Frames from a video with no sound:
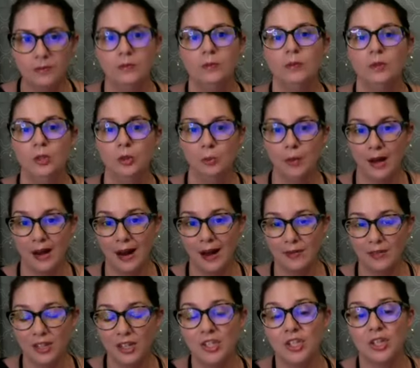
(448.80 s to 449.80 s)
You might
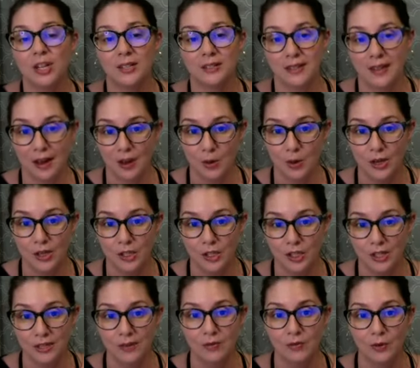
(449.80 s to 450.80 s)
have to adjust that
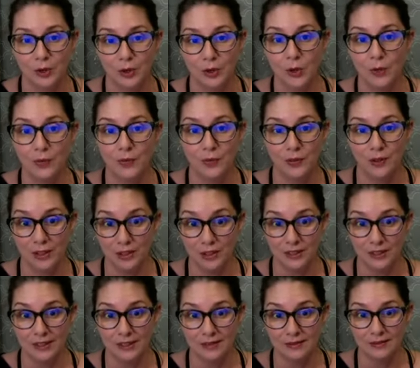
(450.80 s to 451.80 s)
question for your
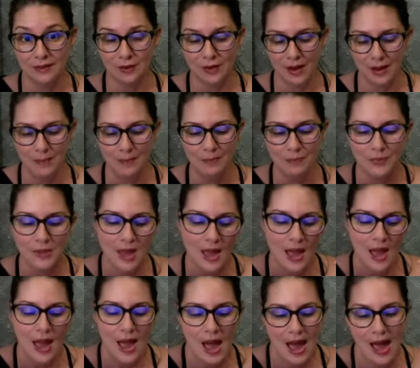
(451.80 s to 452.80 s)
field, okay?
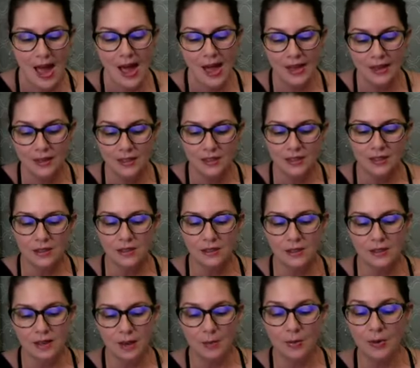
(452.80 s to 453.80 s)
And
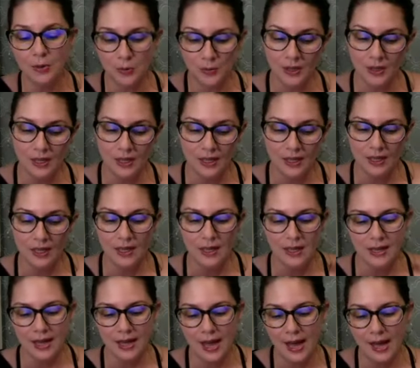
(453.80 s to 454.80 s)
number 3,
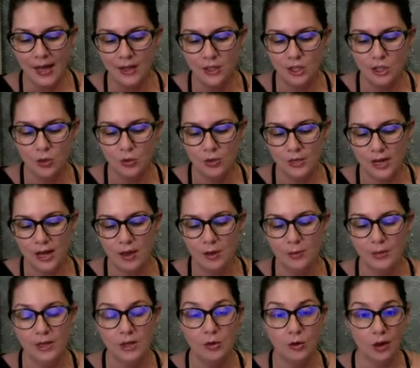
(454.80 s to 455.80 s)
can you tell
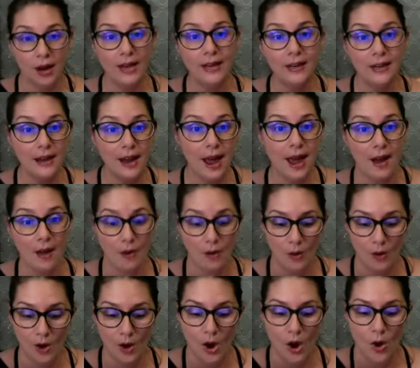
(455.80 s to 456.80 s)
me right now
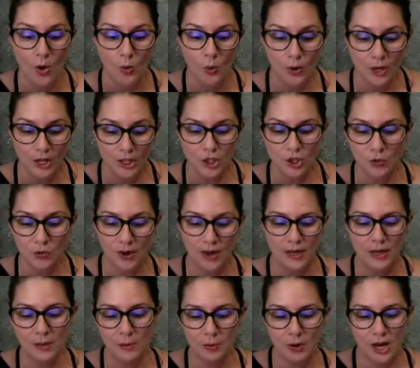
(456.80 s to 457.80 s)
which
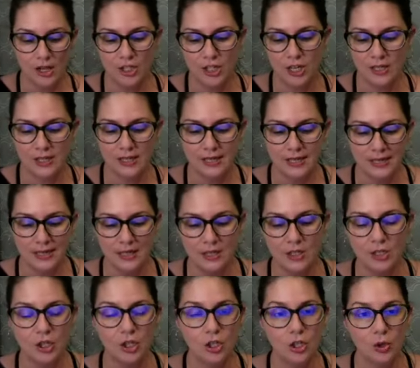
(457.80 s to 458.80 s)
writing project
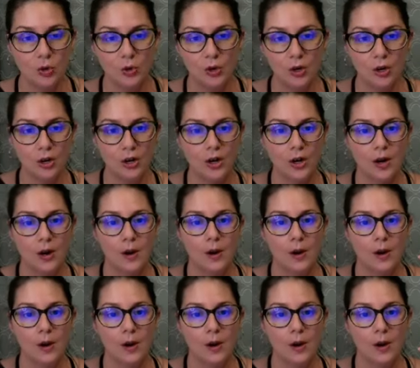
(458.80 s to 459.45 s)
is your